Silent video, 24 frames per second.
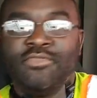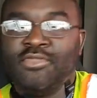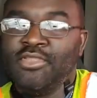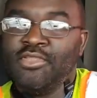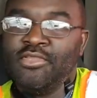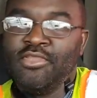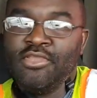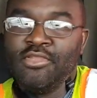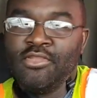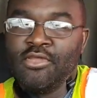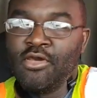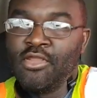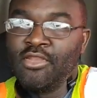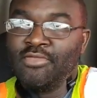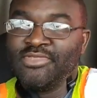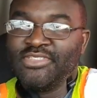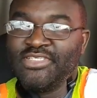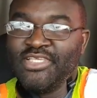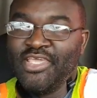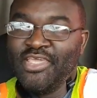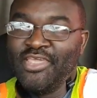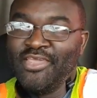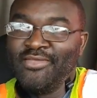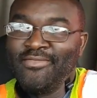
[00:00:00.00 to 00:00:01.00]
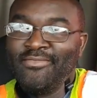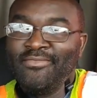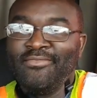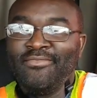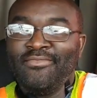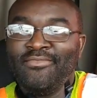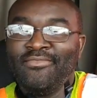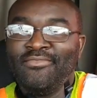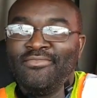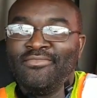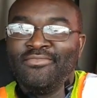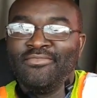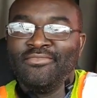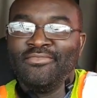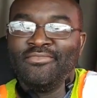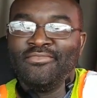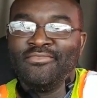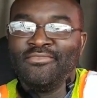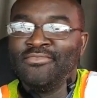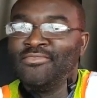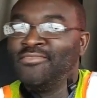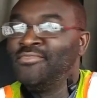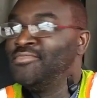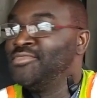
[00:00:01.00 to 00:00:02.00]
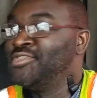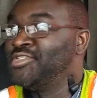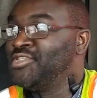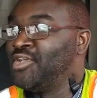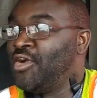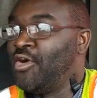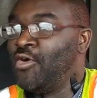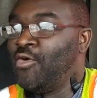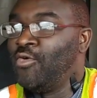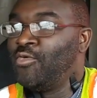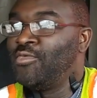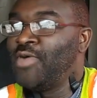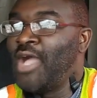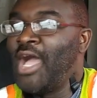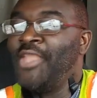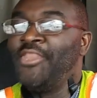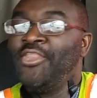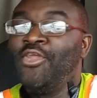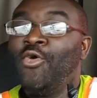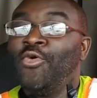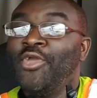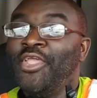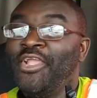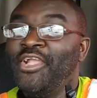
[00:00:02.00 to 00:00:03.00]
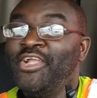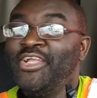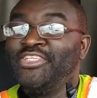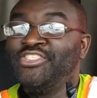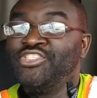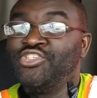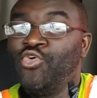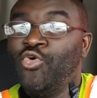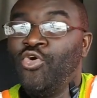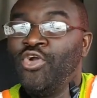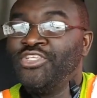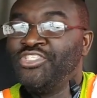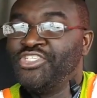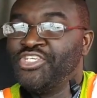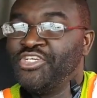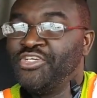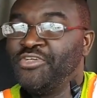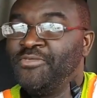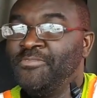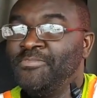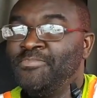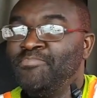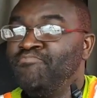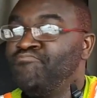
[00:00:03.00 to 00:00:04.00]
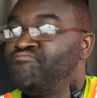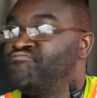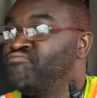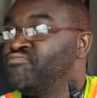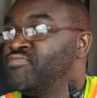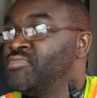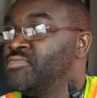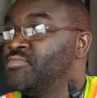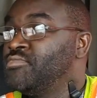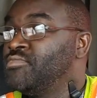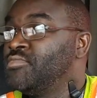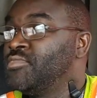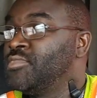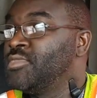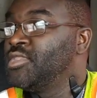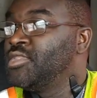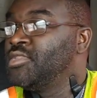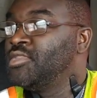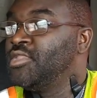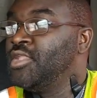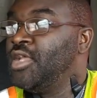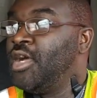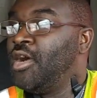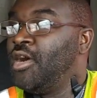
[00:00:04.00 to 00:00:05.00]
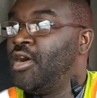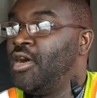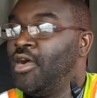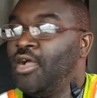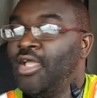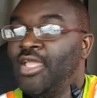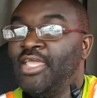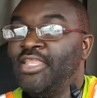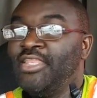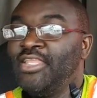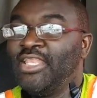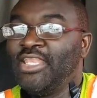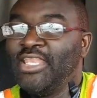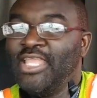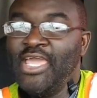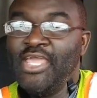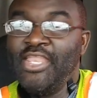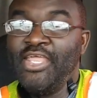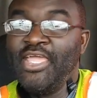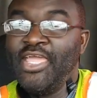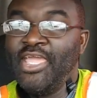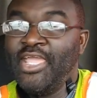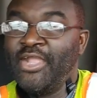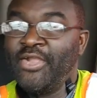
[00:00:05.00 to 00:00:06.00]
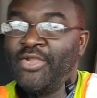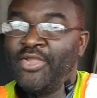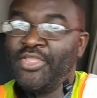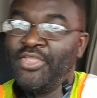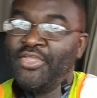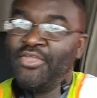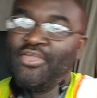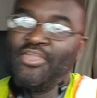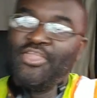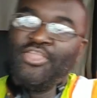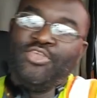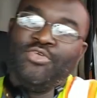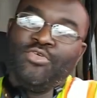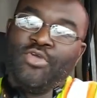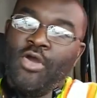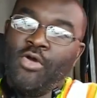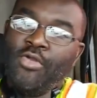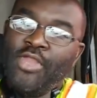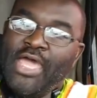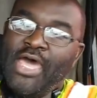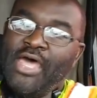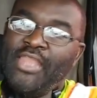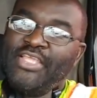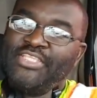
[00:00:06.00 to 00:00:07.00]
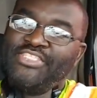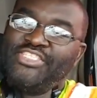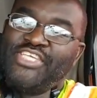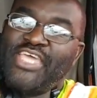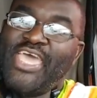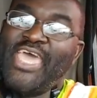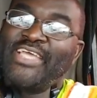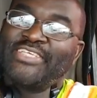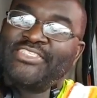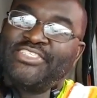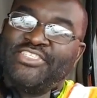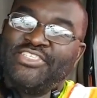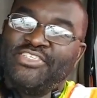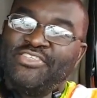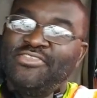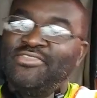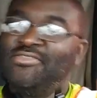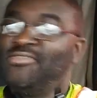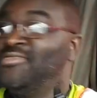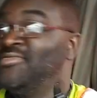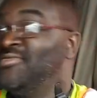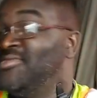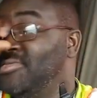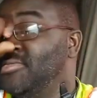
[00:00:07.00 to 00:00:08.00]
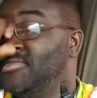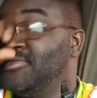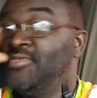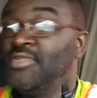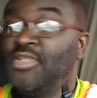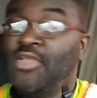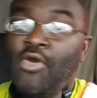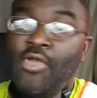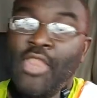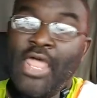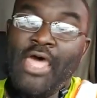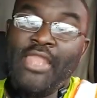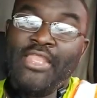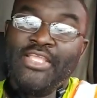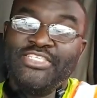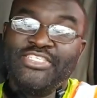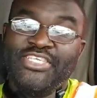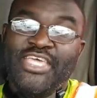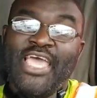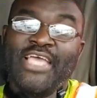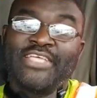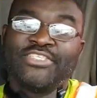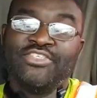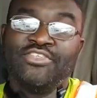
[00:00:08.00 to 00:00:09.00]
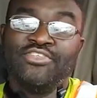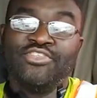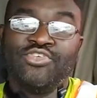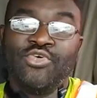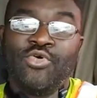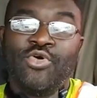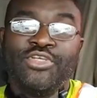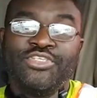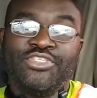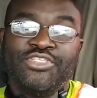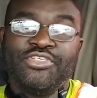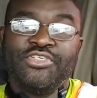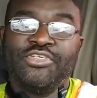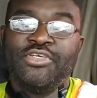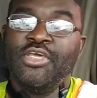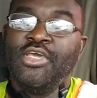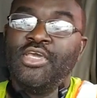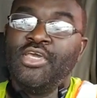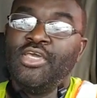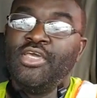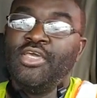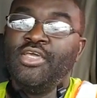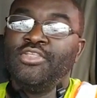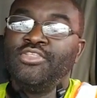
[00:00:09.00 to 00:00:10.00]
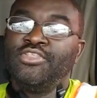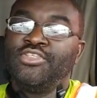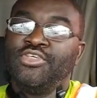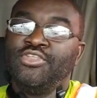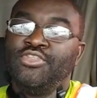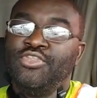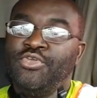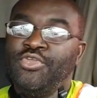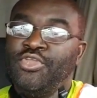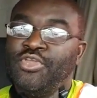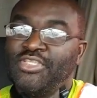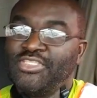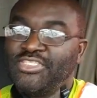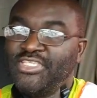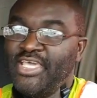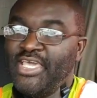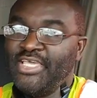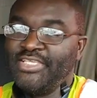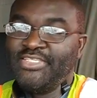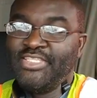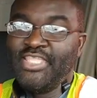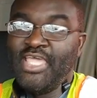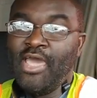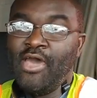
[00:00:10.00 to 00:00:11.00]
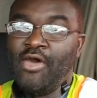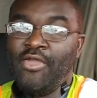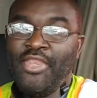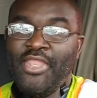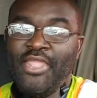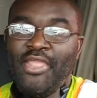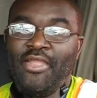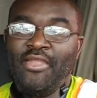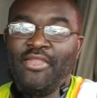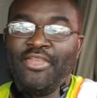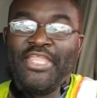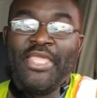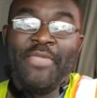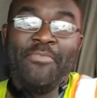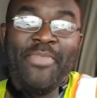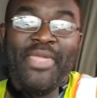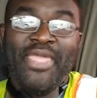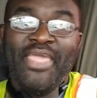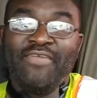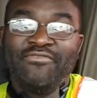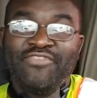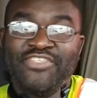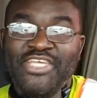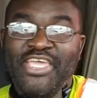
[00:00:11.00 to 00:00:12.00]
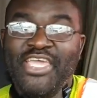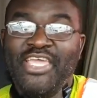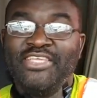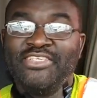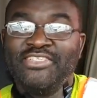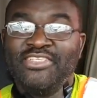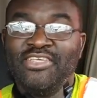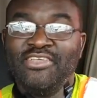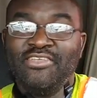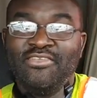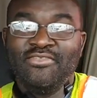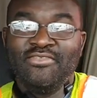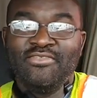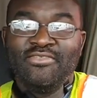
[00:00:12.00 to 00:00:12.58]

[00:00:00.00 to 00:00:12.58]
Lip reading: You know what I'm saying? So I know here in Georgia, in the Atlanta area, you go down to Jackson, Georgia, to do your test down there. They may have changed it.